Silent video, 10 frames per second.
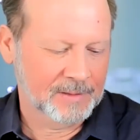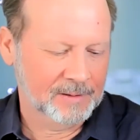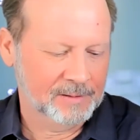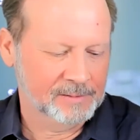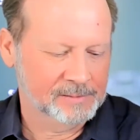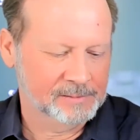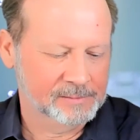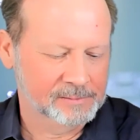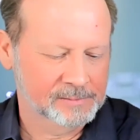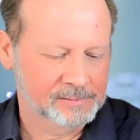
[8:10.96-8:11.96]

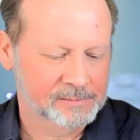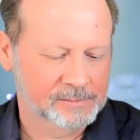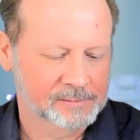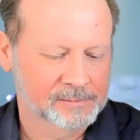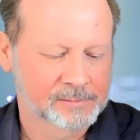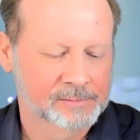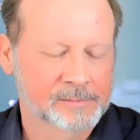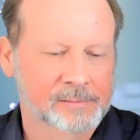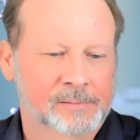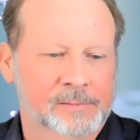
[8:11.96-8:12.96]

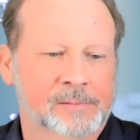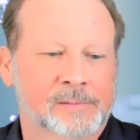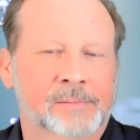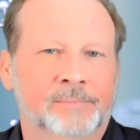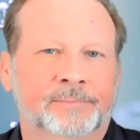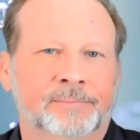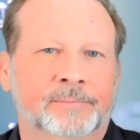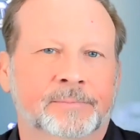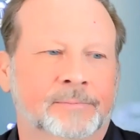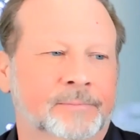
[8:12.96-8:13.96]

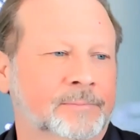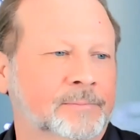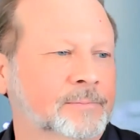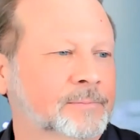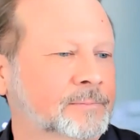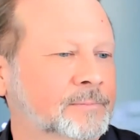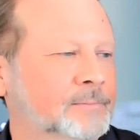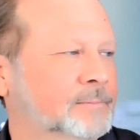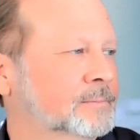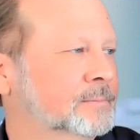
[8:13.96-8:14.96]

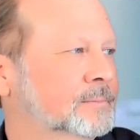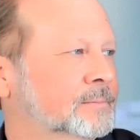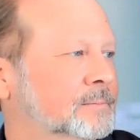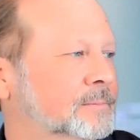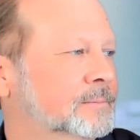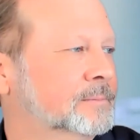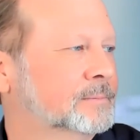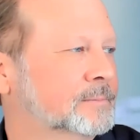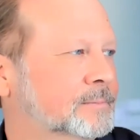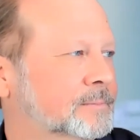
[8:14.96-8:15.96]

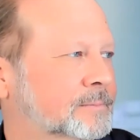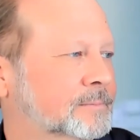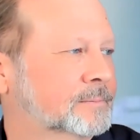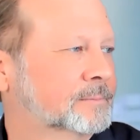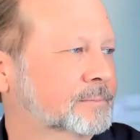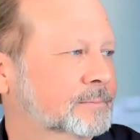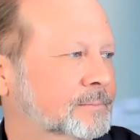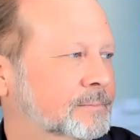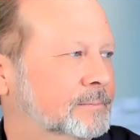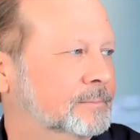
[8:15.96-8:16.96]

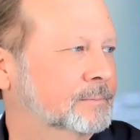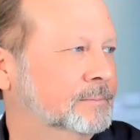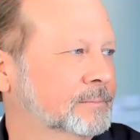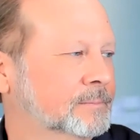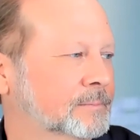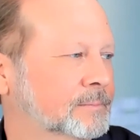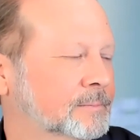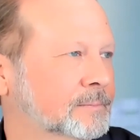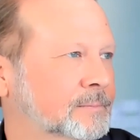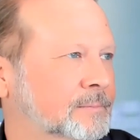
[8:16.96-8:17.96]

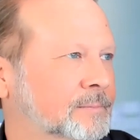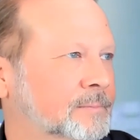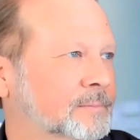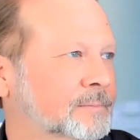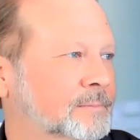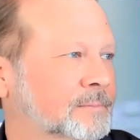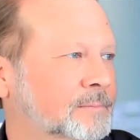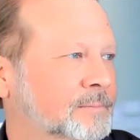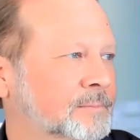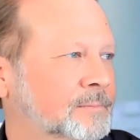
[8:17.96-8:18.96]
No words are spoken by the person on screen.